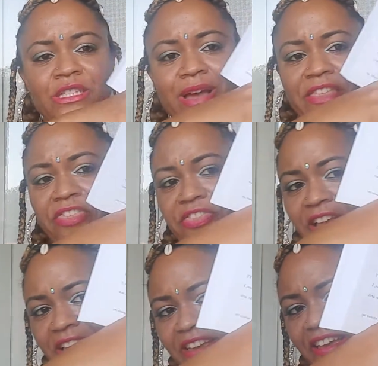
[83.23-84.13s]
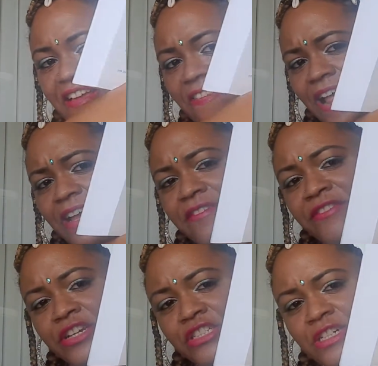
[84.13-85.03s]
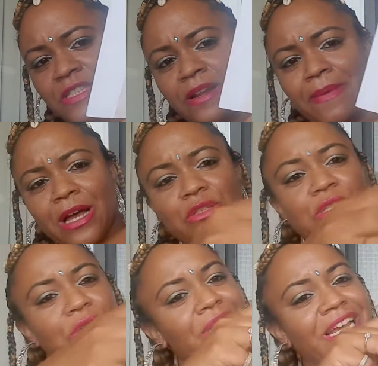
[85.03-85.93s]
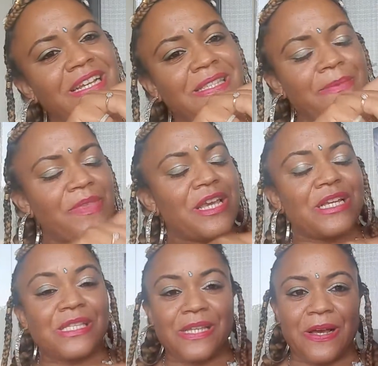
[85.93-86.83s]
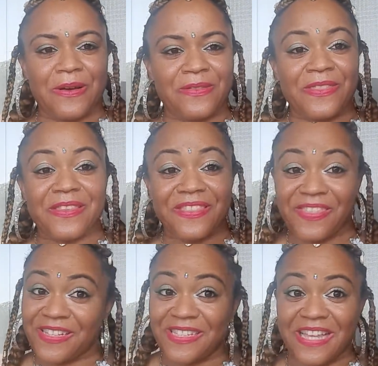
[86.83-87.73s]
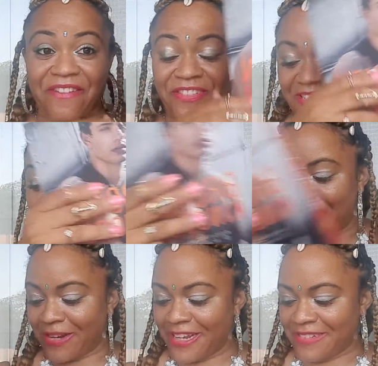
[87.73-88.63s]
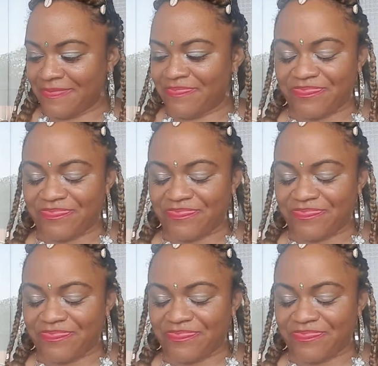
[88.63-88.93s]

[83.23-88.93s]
So I think that I can finish this in about 2 days. So this is definitely happening.